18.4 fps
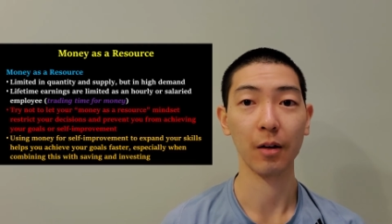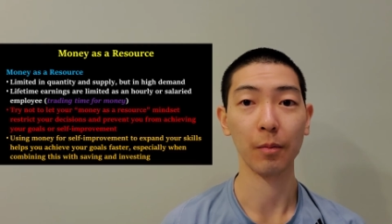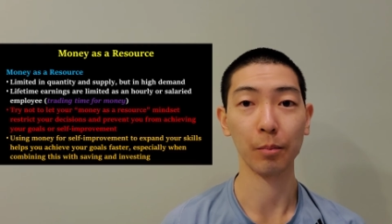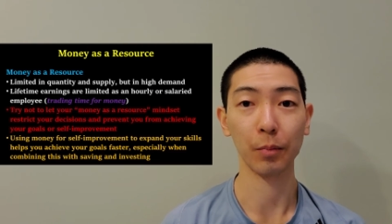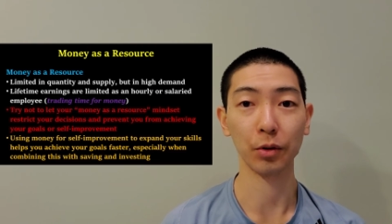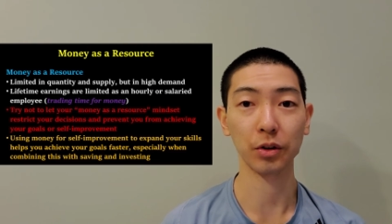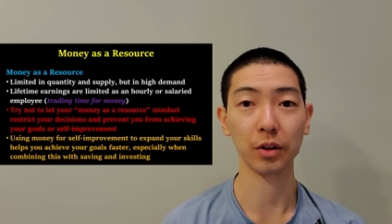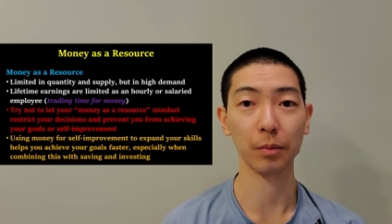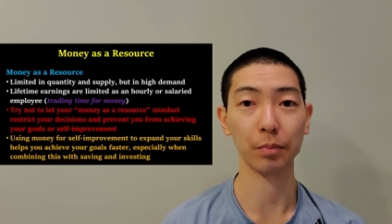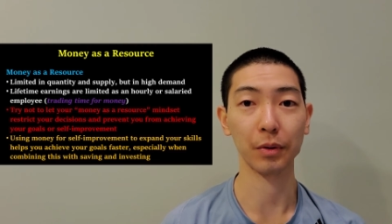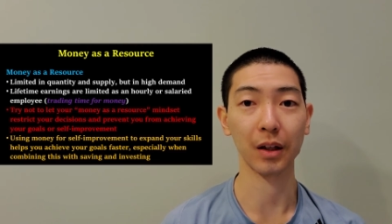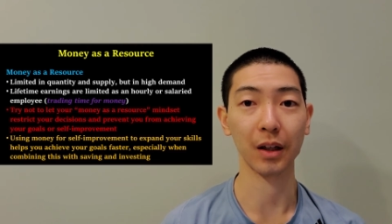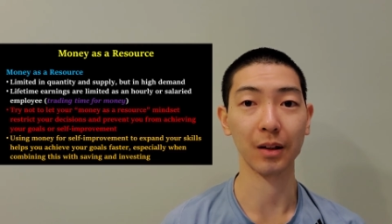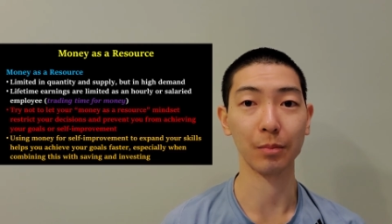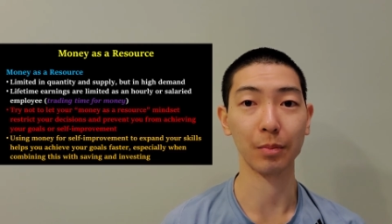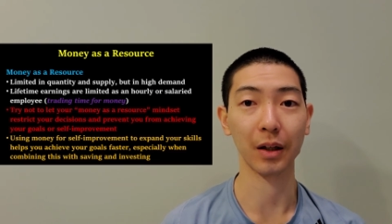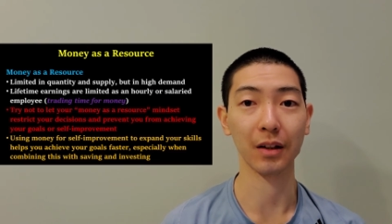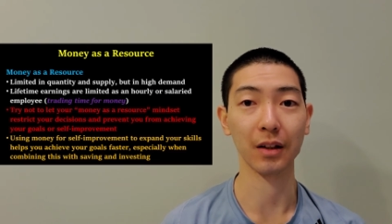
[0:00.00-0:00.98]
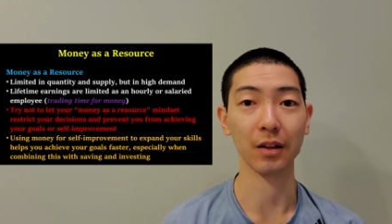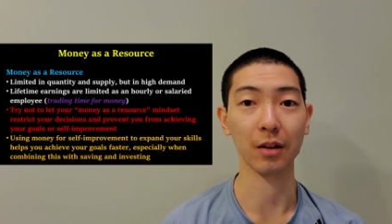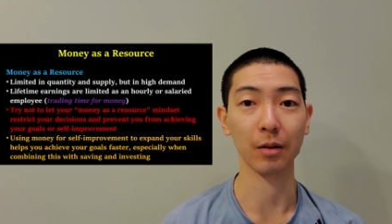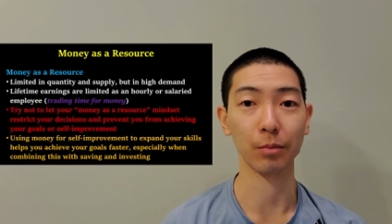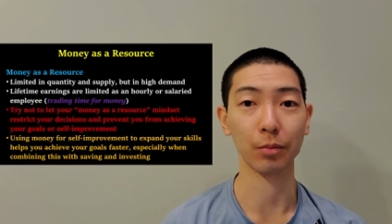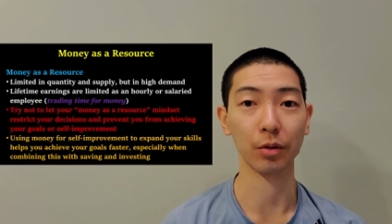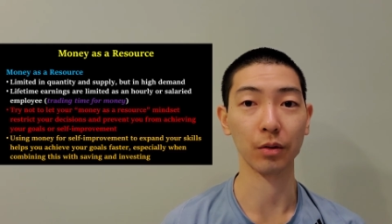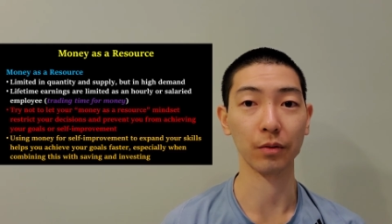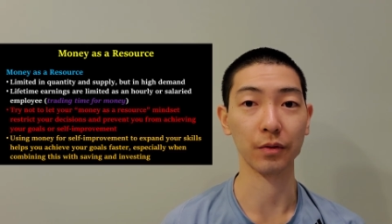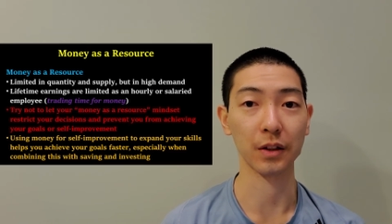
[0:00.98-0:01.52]
multiplied by the
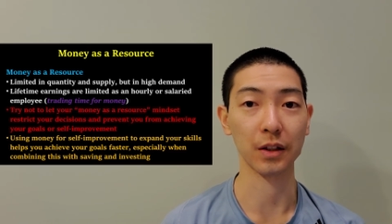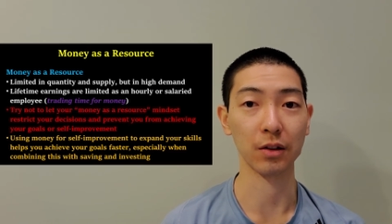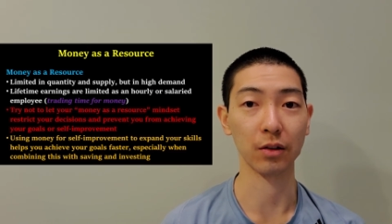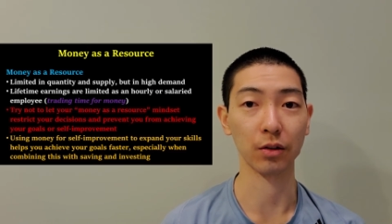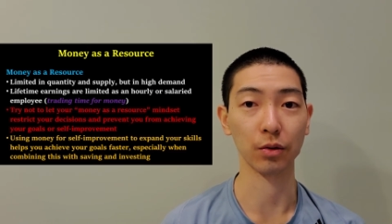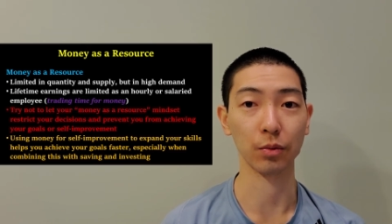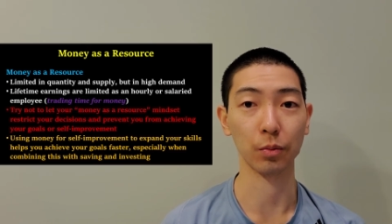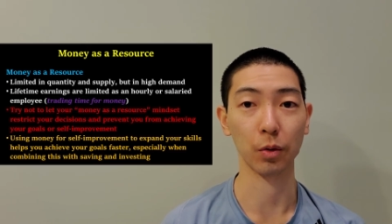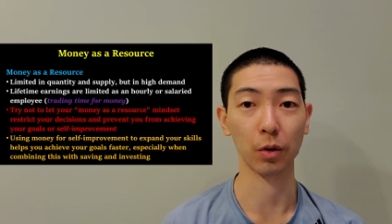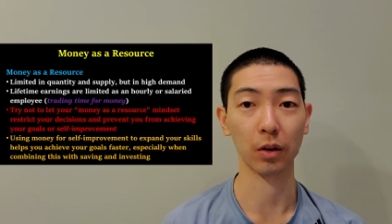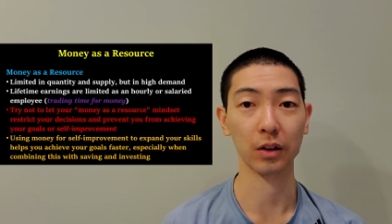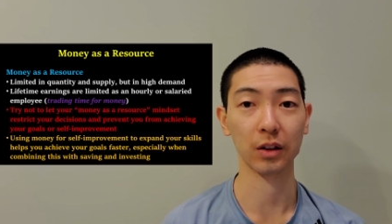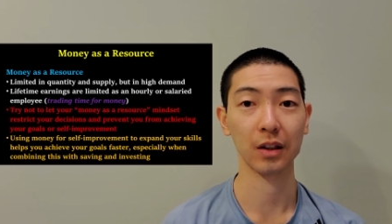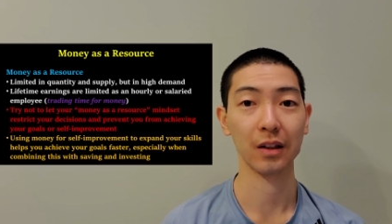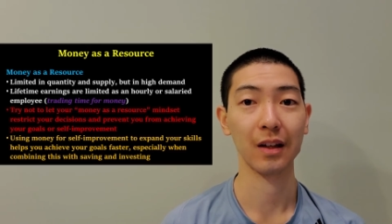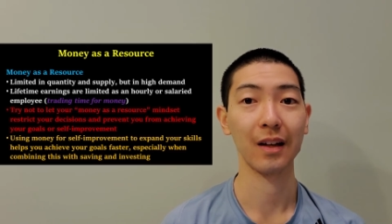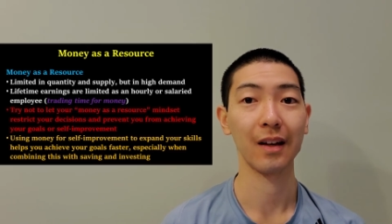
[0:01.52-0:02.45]
number of years worked